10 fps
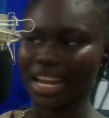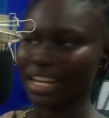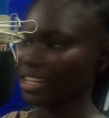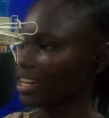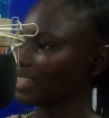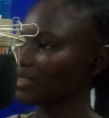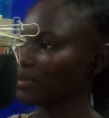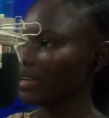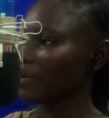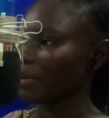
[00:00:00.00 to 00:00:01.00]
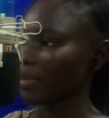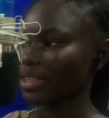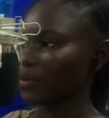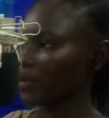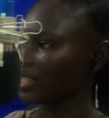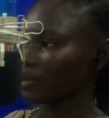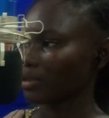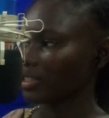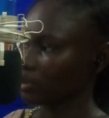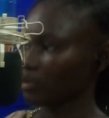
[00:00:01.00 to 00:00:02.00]
can't really remember the words or the
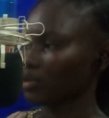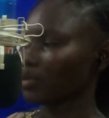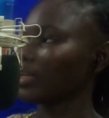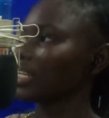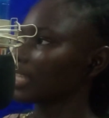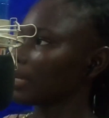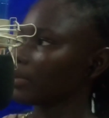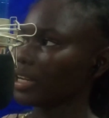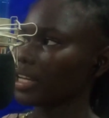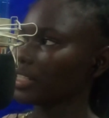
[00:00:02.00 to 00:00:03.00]
tunes, so unless I play it.